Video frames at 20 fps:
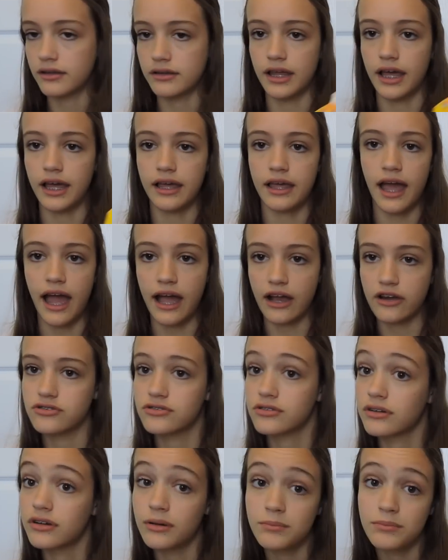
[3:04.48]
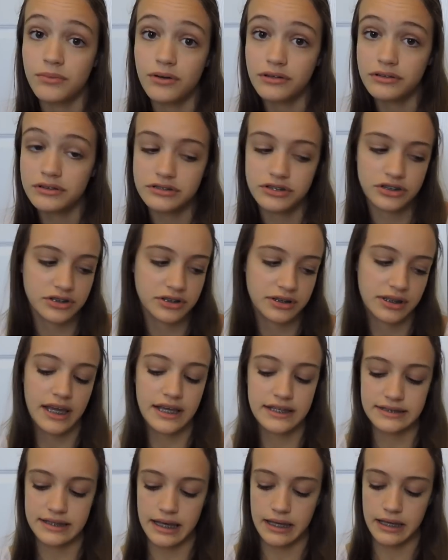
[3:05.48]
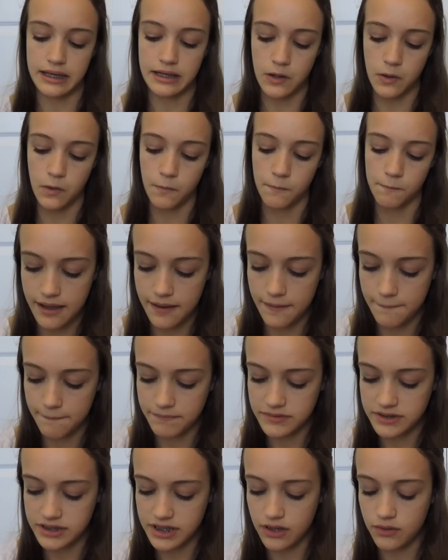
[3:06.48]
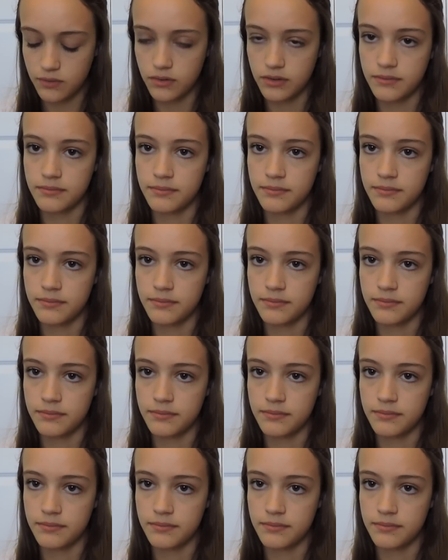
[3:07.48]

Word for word: like extra gumballs just in case I, you know, take one.